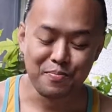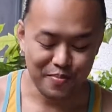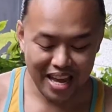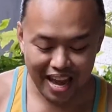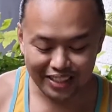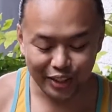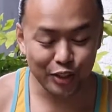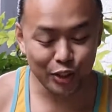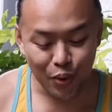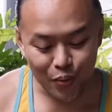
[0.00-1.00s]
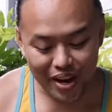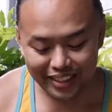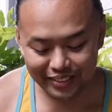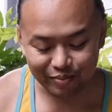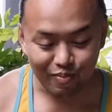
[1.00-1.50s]
My hands are so wet.
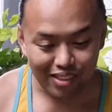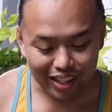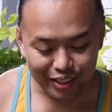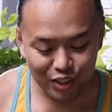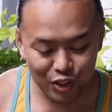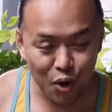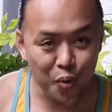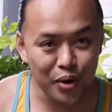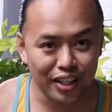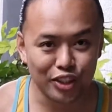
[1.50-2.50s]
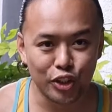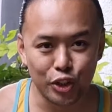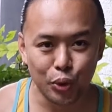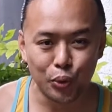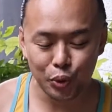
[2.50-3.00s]
There's so much
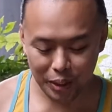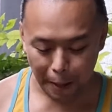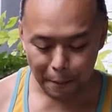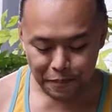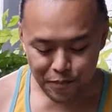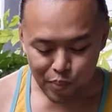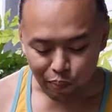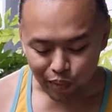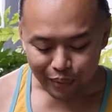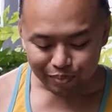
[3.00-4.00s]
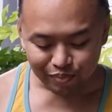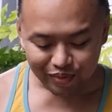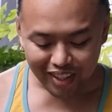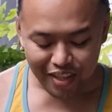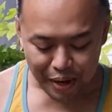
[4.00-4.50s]
juice
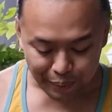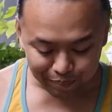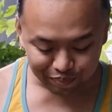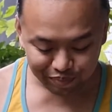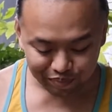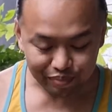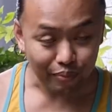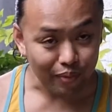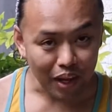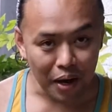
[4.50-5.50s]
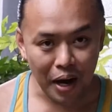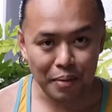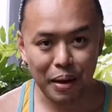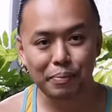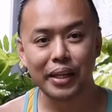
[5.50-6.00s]
in there. on
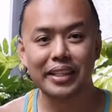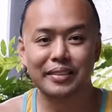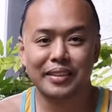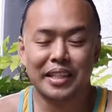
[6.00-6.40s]
my plate.